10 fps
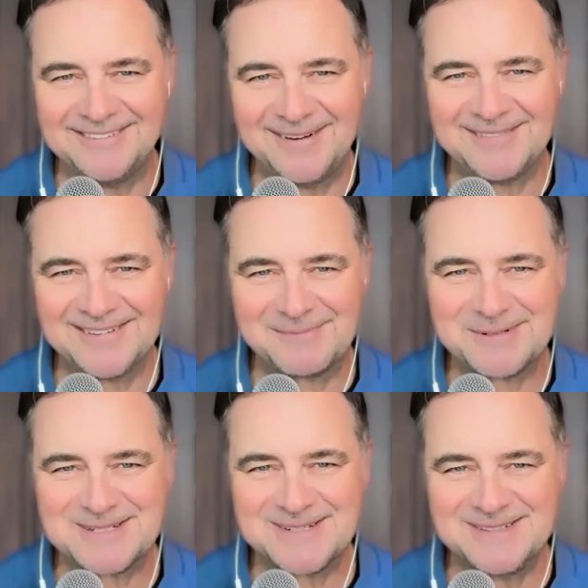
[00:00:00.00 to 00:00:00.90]
You have an
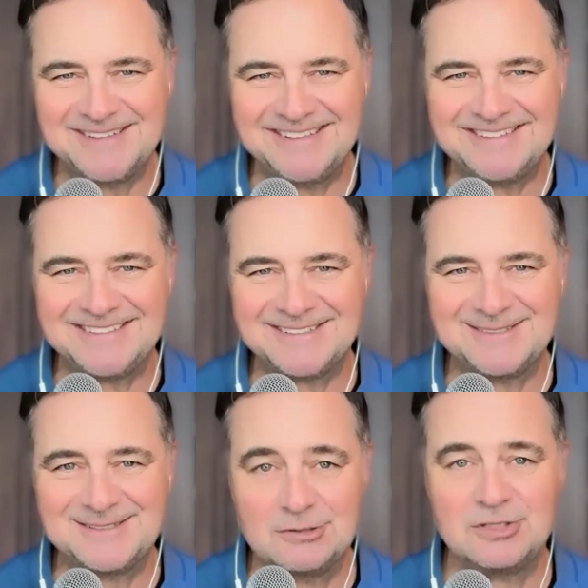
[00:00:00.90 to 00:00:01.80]
opportunity
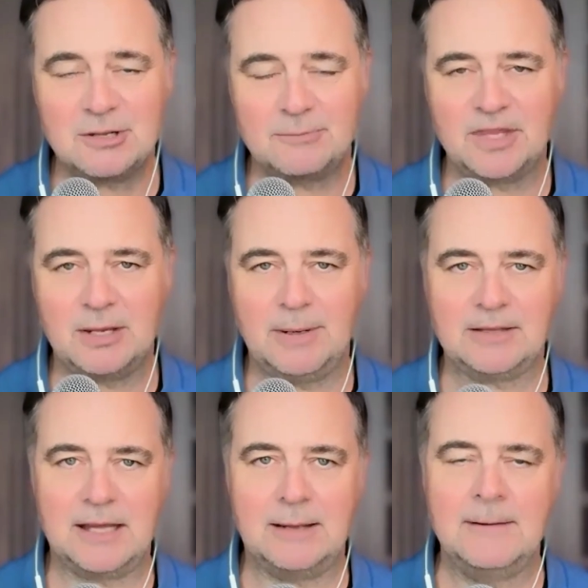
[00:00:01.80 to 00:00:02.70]
to do something
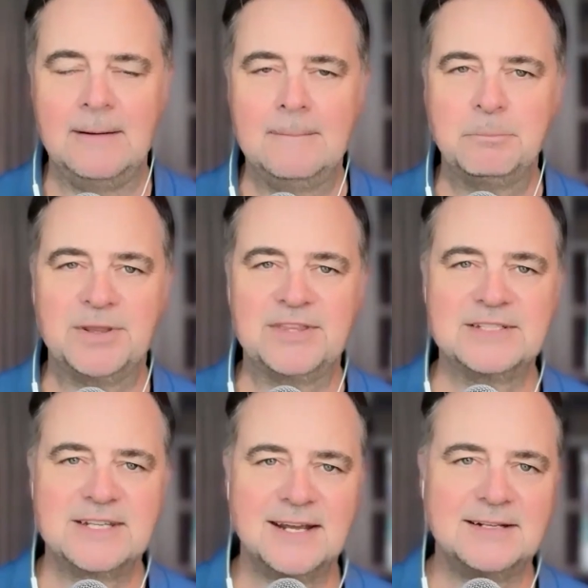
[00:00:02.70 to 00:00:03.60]
about that. But the
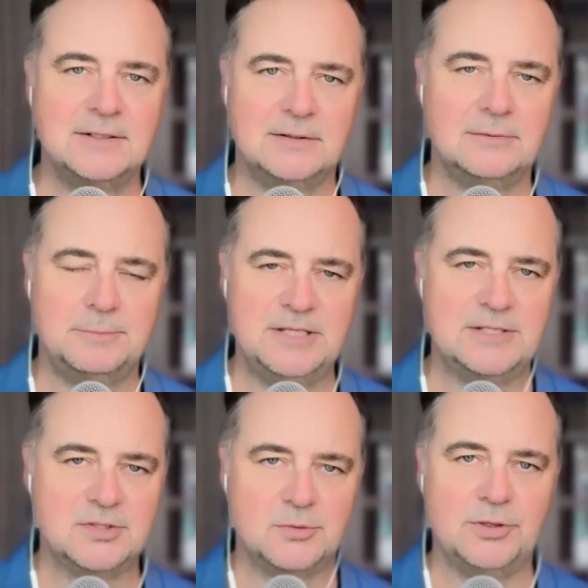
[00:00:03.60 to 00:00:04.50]
technical
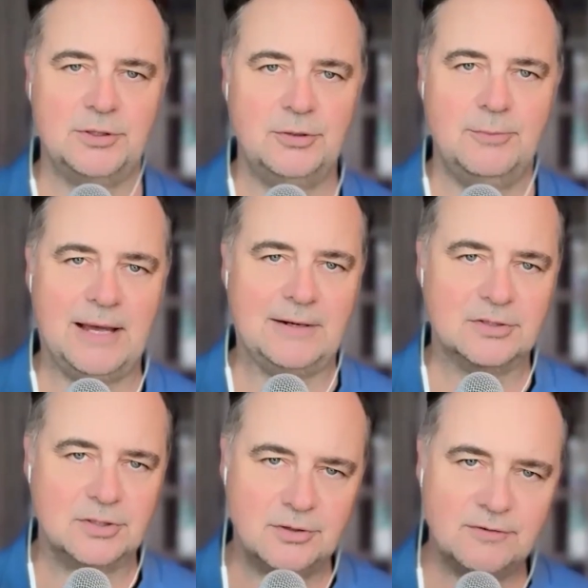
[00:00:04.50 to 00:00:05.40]
pieces really do matter.
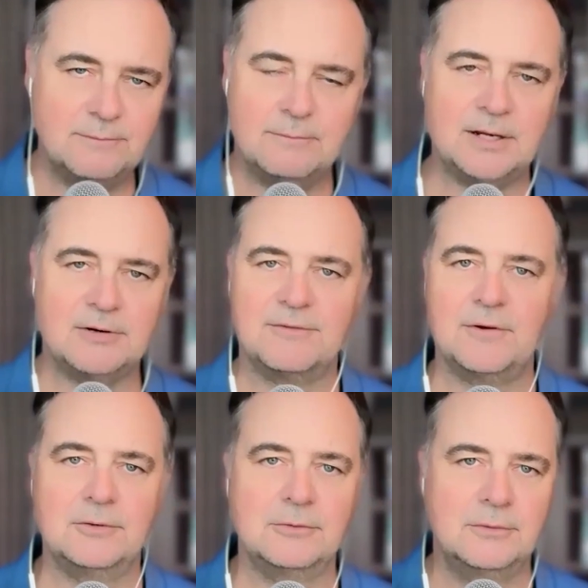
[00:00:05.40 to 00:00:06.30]
So the
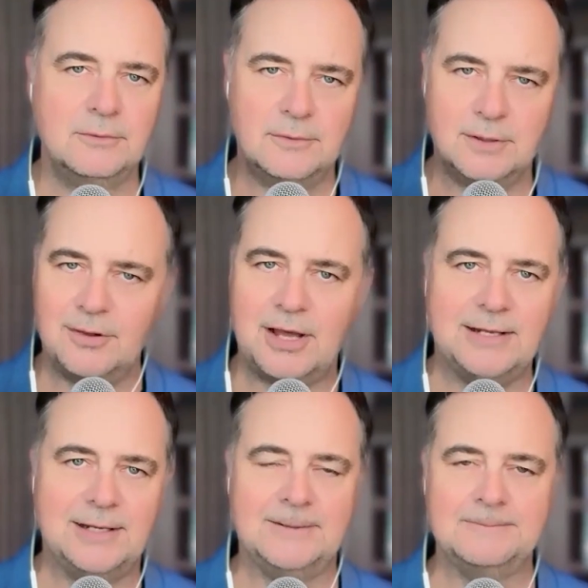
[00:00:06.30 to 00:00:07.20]
microphone, the
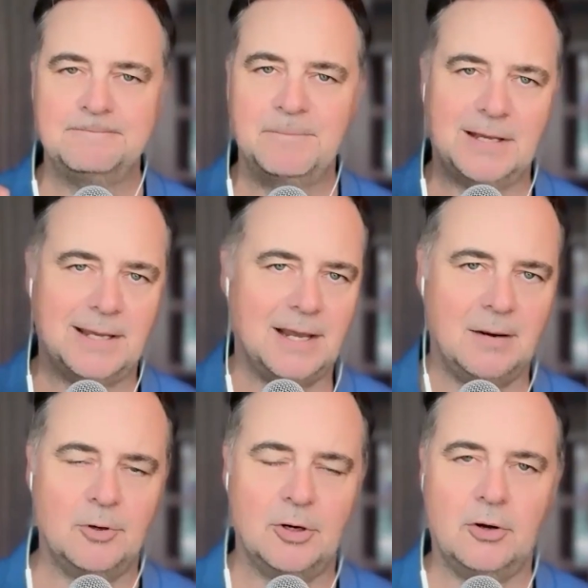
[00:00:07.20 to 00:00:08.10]
lighting, the
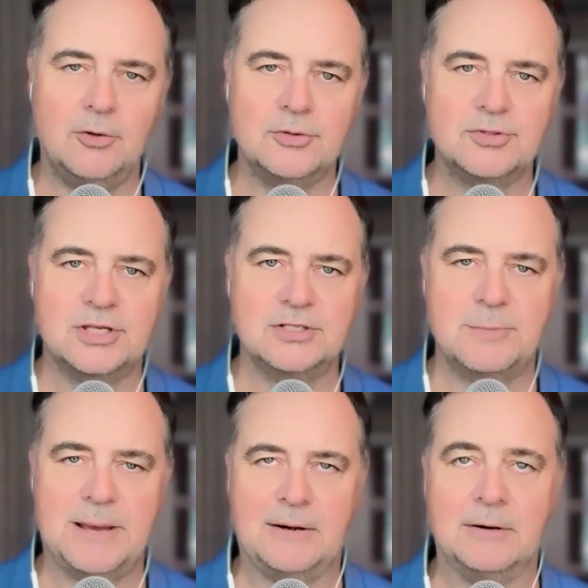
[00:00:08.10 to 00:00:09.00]
camera, all those
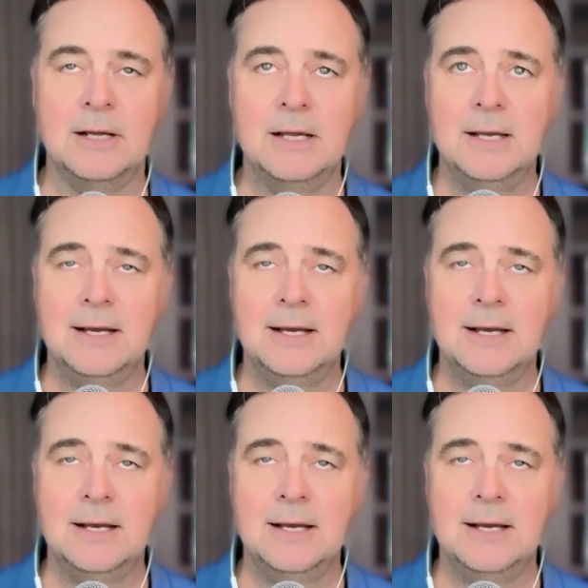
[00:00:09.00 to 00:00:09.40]
things matter.